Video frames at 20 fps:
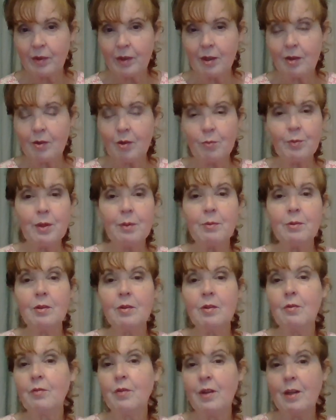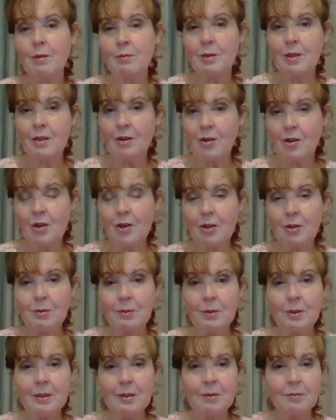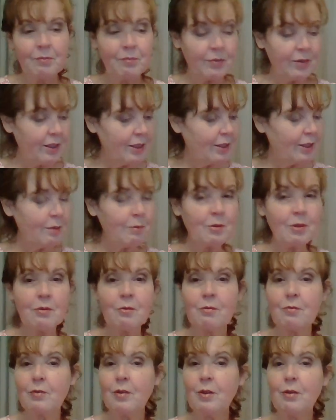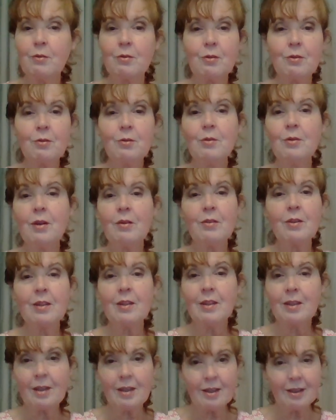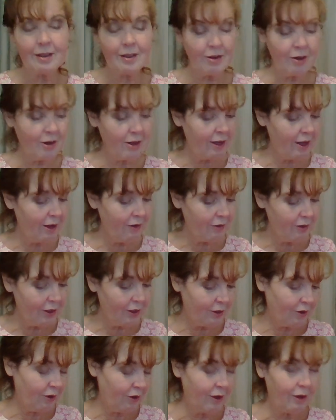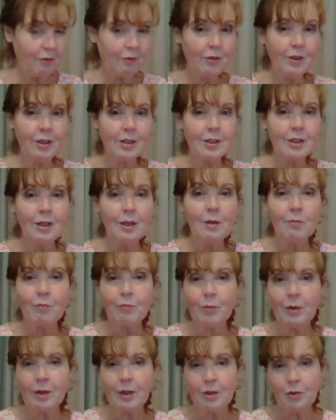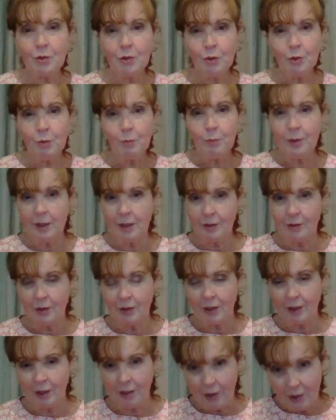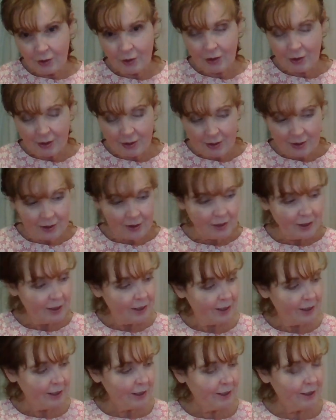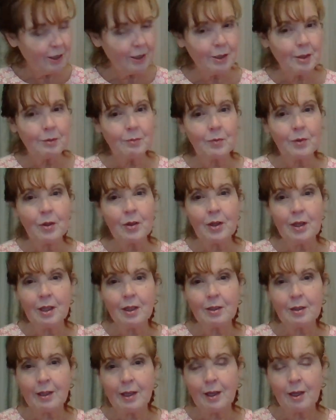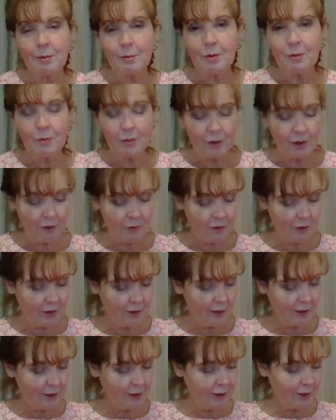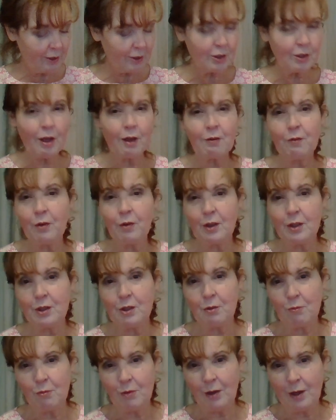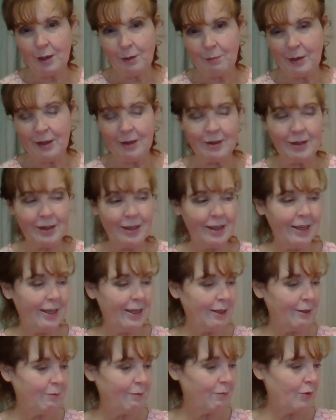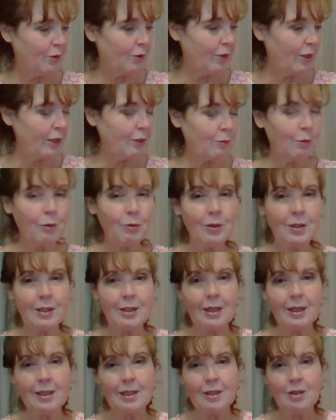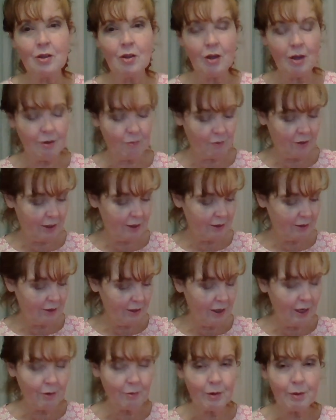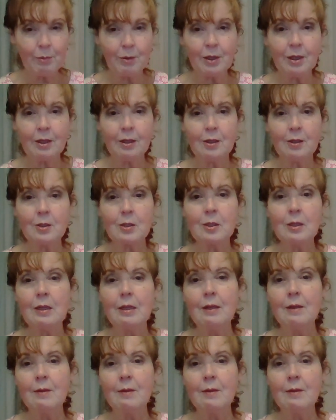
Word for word: other people in the family are they seem to float through everything and not have any conflict, but you, being the oldest, uh, um, are held accountable for everything, and it's not fun to write about. And so that's one reason I did not write a diary because